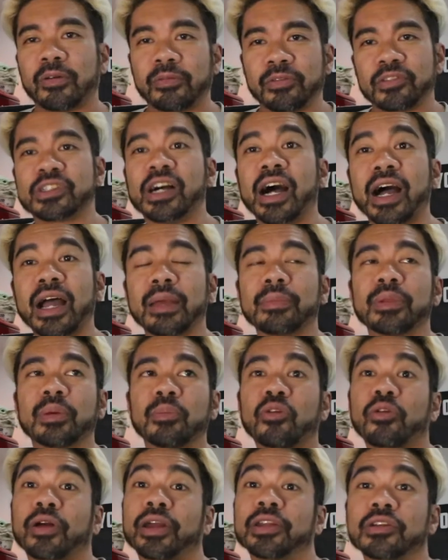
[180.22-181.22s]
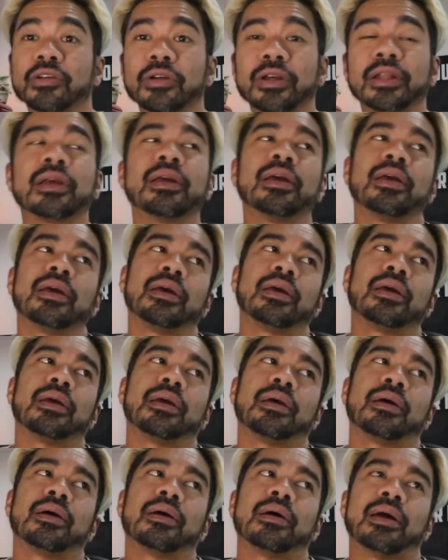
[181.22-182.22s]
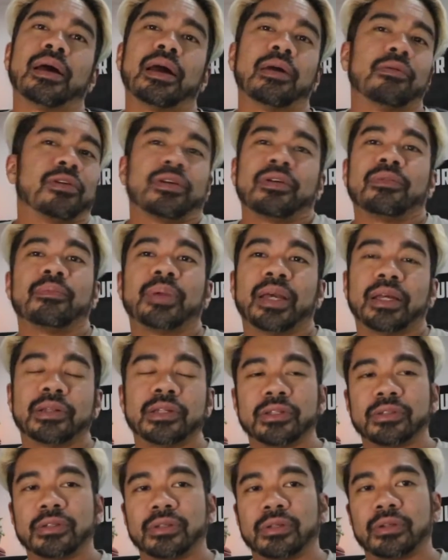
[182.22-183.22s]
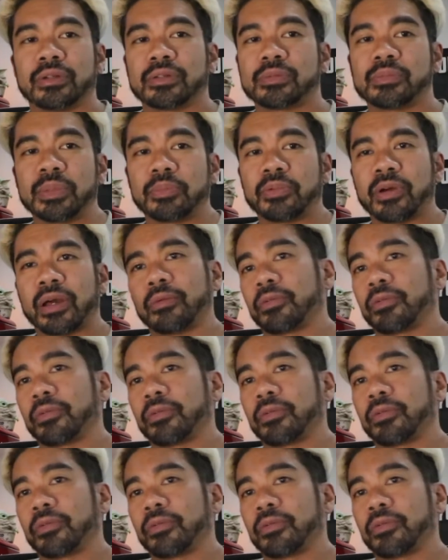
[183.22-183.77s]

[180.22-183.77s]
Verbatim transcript: over time, the more I do it, I won't even pay attention to those people.